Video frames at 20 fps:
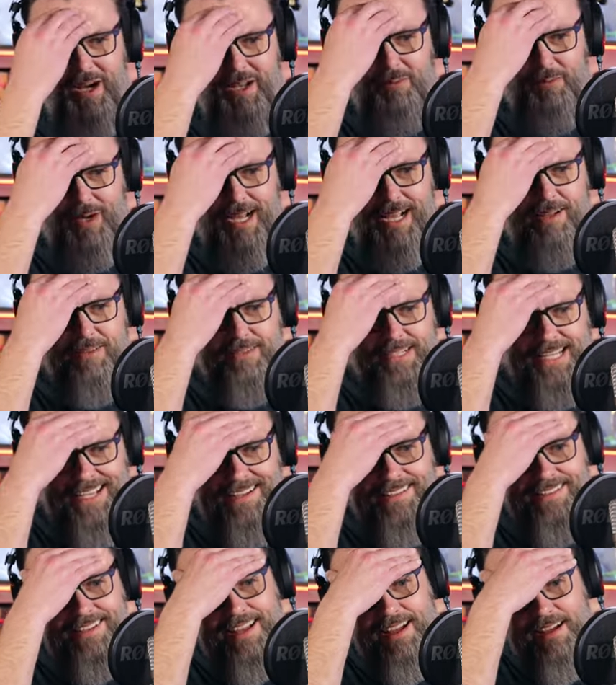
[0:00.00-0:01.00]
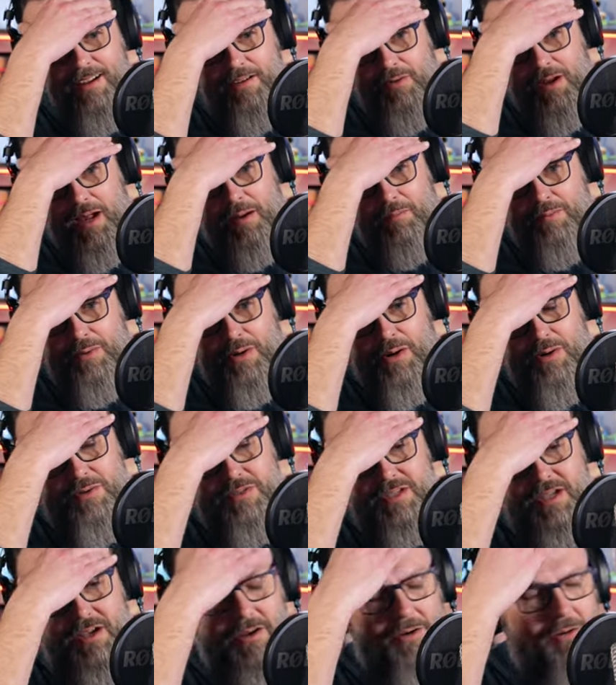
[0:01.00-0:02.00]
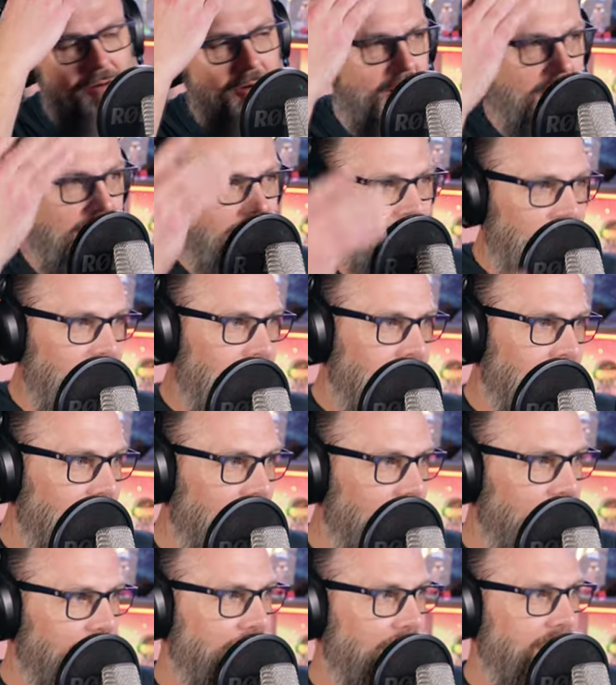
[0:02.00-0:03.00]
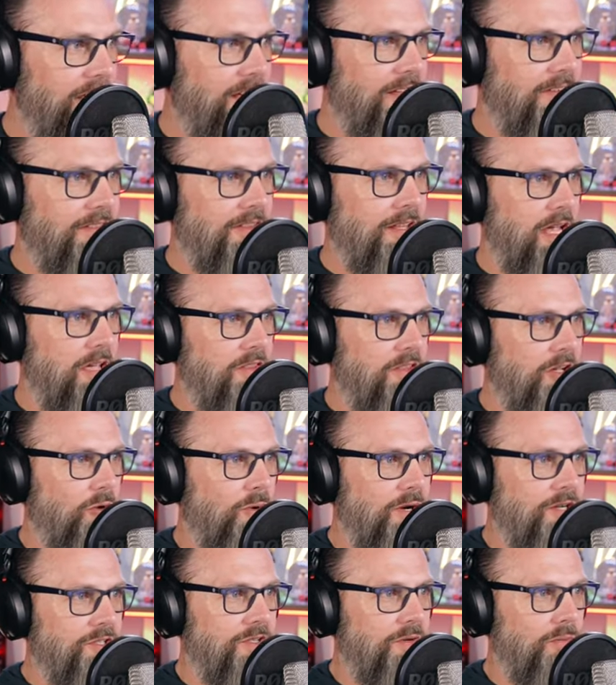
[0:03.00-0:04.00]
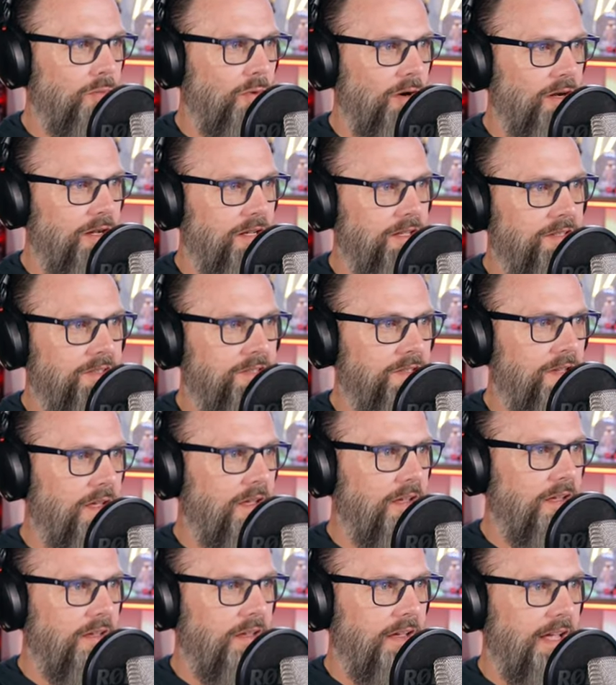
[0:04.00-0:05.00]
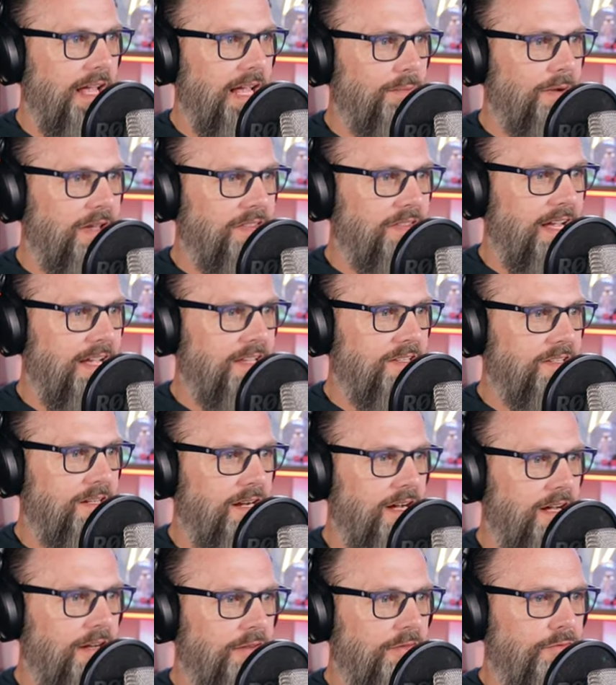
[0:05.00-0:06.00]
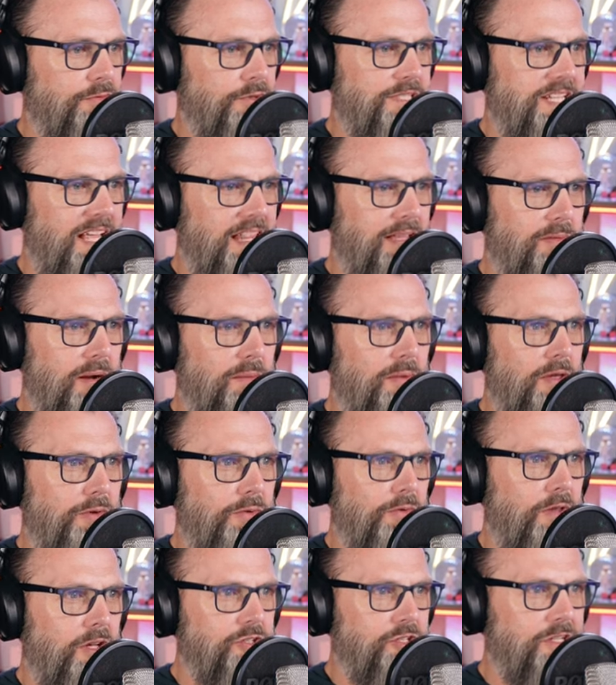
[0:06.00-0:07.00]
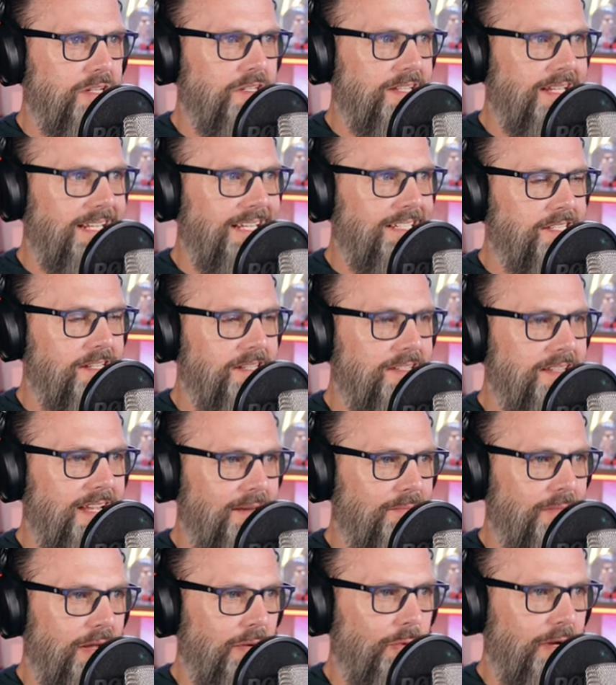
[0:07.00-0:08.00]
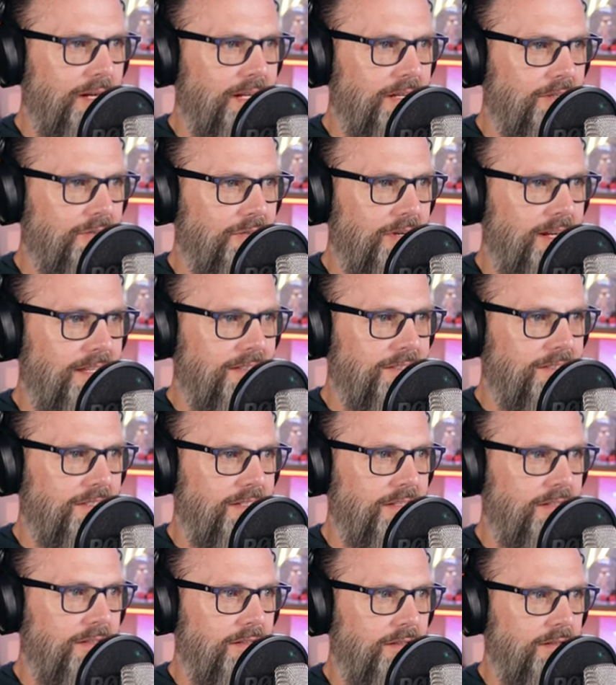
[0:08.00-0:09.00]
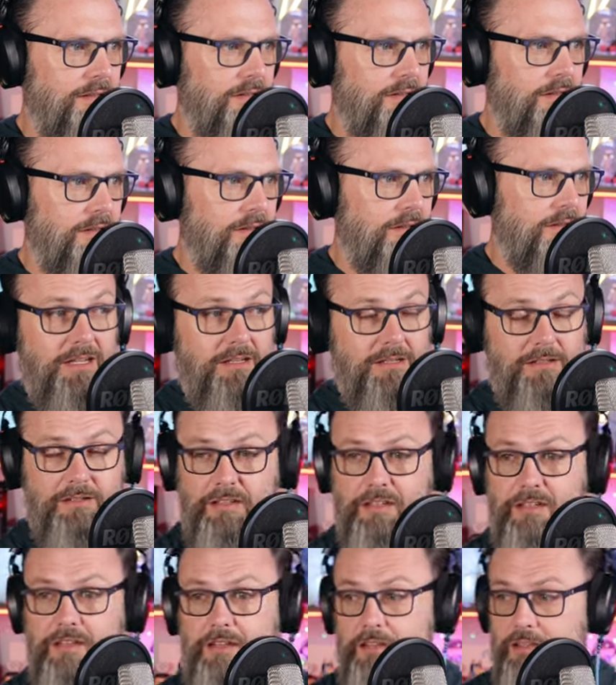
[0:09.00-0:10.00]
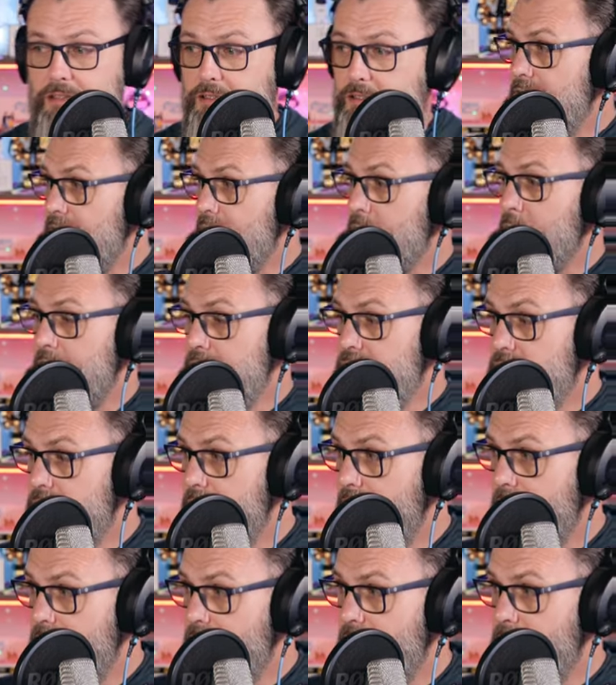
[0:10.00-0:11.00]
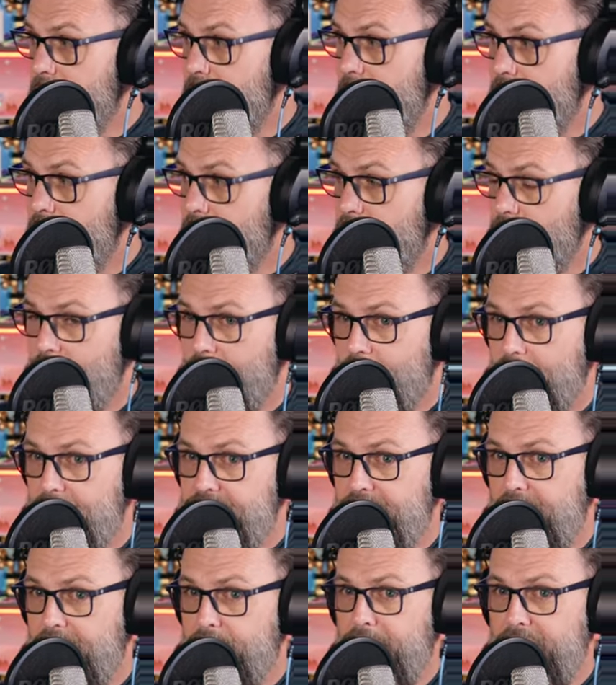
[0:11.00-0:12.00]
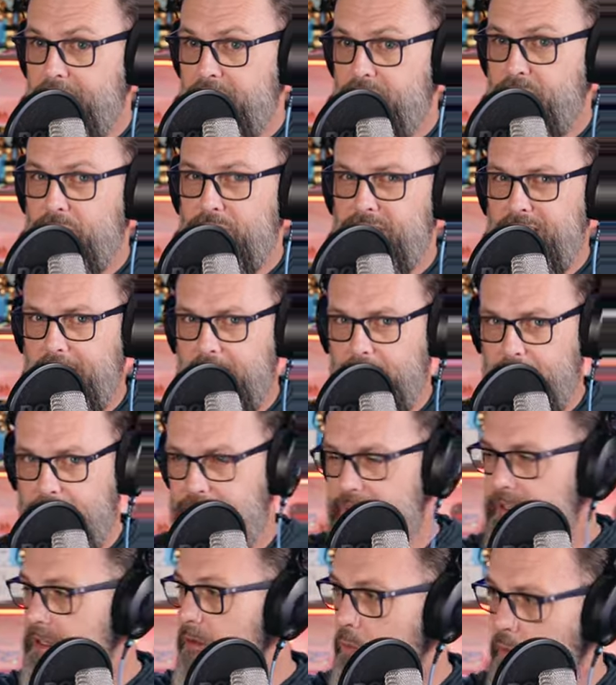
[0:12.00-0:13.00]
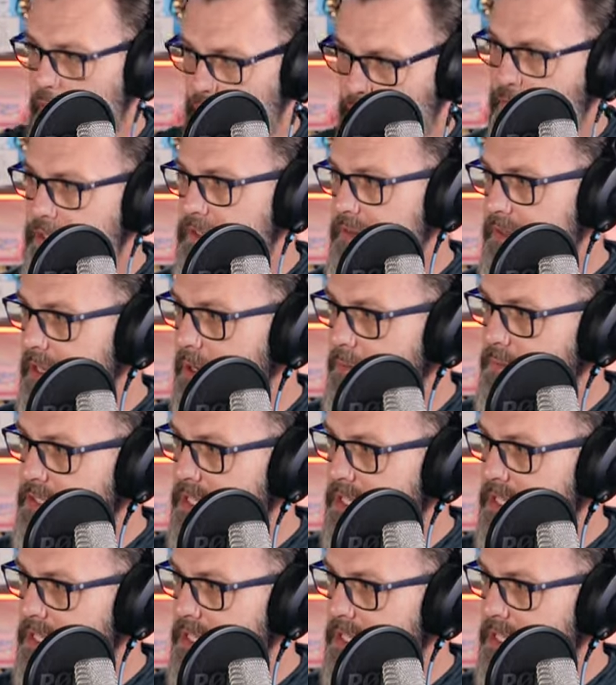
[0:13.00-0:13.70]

too. What? Wow, yeah, yeah. We got Brozo. Uh, and, and the question was, am I the Asconaut for telling my mother-in-law she doesn't get to decide my wedding dress? Okay. Candy Thunder, why don't you go ahead and come up? Let's talk about this for a second, and then we'll